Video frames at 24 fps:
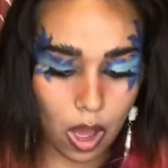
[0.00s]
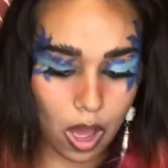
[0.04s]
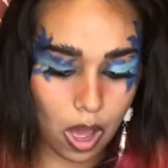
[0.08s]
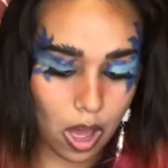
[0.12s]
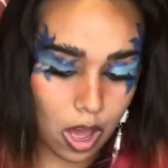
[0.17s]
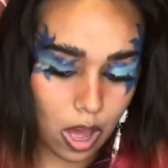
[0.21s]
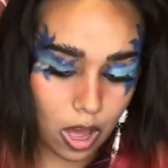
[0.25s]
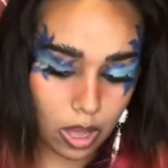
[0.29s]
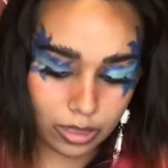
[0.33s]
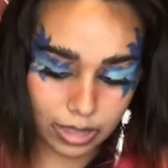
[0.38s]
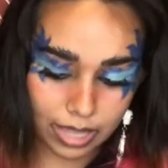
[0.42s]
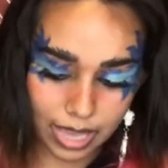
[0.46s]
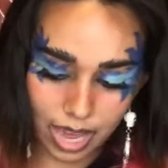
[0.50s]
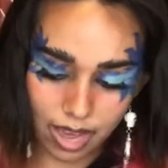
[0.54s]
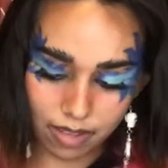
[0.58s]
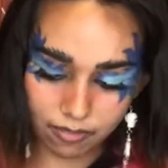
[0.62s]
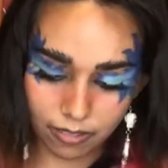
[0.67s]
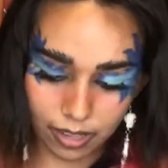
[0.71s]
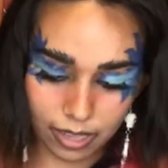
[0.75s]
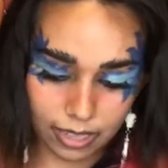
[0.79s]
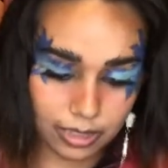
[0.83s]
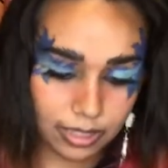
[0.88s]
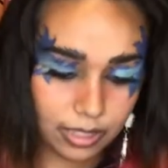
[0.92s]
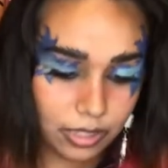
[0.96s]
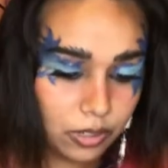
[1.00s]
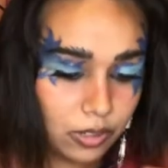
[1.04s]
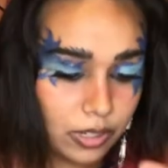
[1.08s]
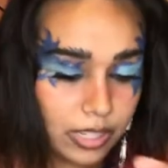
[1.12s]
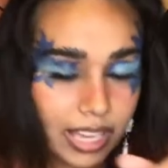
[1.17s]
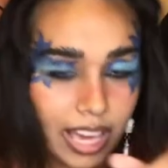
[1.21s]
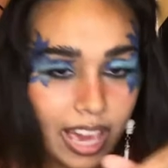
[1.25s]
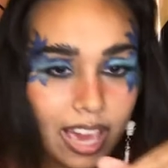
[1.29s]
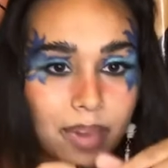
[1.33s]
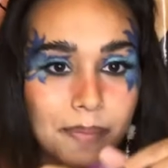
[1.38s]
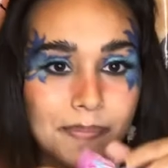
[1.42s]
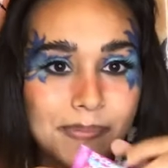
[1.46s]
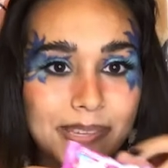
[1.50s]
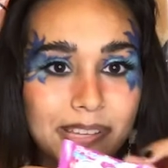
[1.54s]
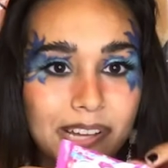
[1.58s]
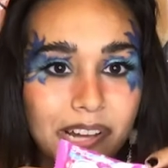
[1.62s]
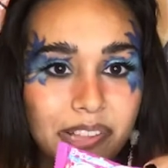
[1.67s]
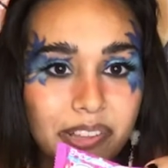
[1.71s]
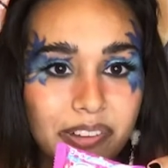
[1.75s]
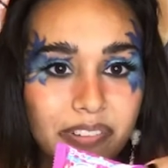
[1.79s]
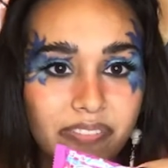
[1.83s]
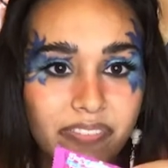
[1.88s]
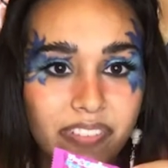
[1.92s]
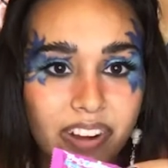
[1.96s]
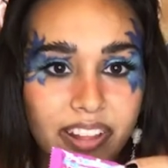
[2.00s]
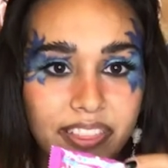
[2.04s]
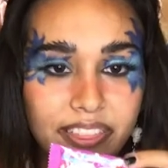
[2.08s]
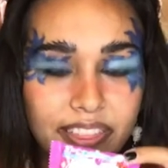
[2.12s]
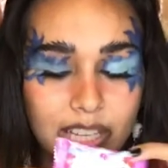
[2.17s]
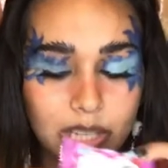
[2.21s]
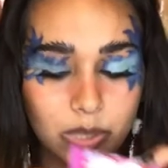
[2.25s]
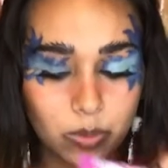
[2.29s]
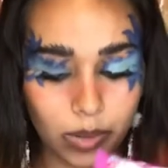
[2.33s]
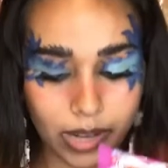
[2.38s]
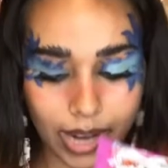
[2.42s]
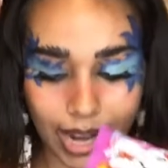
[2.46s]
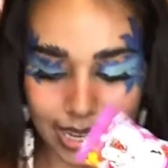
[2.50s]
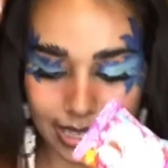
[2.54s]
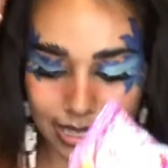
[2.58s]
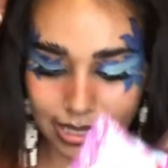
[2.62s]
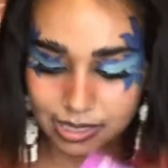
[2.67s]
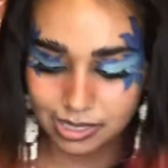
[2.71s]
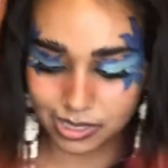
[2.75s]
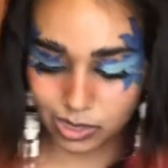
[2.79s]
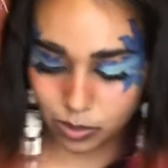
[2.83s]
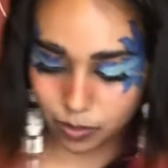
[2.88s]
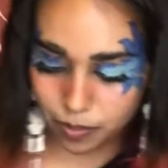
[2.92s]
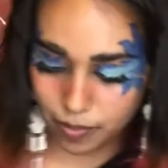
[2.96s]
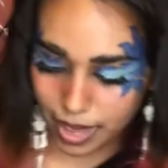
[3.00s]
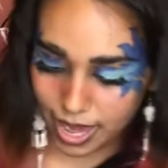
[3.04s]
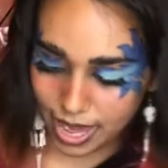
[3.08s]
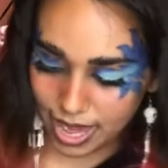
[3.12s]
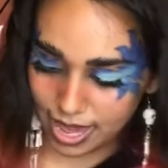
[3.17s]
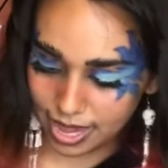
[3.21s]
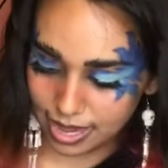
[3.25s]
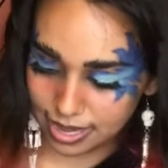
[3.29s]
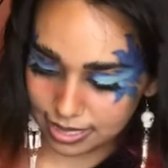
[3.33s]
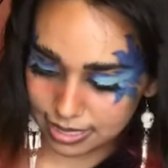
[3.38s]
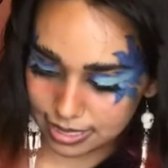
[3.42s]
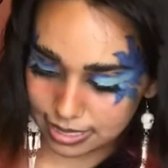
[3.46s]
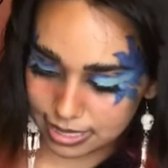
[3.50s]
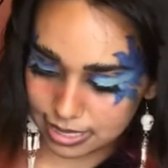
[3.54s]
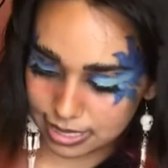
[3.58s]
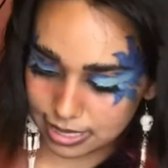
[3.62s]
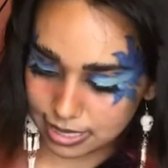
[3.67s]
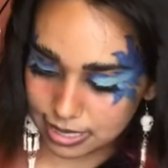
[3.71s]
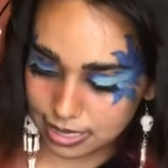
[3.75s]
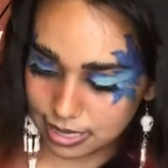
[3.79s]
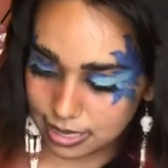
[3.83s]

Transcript: Oh, they have like little games on the front. This one has a little maze.